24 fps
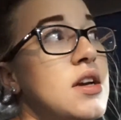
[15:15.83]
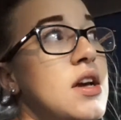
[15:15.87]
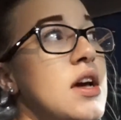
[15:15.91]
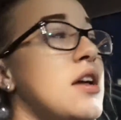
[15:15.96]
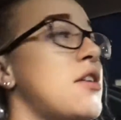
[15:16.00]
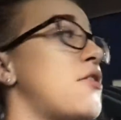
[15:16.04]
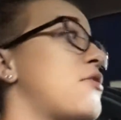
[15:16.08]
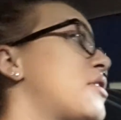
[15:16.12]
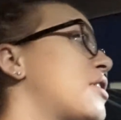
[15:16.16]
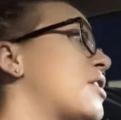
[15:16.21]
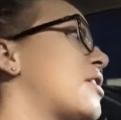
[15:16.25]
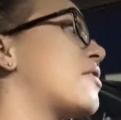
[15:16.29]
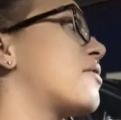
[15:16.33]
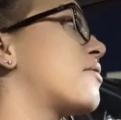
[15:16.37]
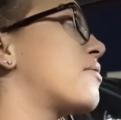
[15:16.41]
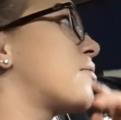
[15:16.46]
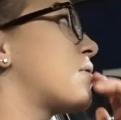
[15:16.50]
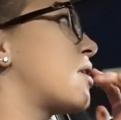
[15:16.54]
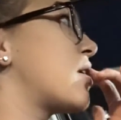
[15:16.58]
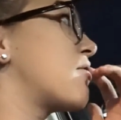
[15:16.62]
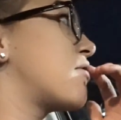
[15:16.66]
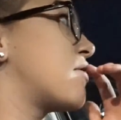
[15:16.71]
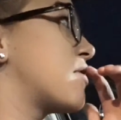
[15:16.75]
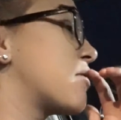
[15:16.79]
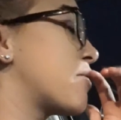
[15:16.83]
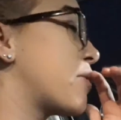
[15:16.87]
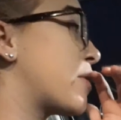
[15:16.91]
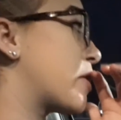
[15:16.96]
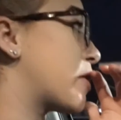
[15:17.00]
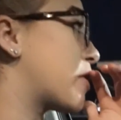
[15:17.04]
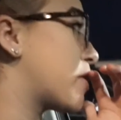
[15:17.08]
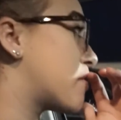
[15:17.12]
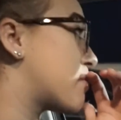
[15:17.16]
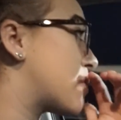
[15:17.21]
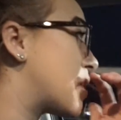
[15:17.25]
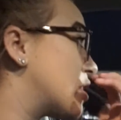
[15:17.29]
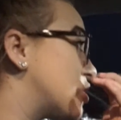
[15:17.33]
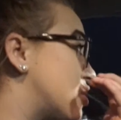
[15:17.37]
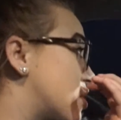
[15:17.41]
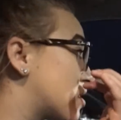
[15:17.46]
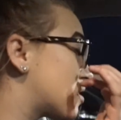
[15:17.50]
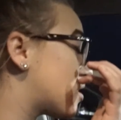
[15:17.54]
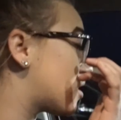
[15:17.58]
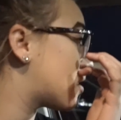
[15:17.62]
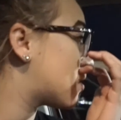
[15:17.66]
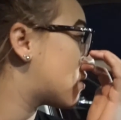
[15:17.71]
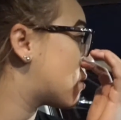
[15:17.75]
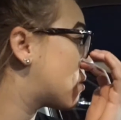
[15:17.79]
I don't know. I really want to go Magic
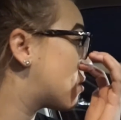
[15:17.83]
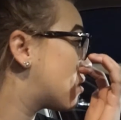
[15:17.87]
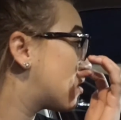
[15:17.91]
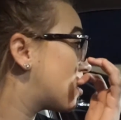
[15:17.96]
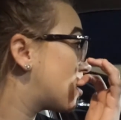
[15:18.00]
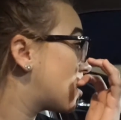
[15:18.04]
though.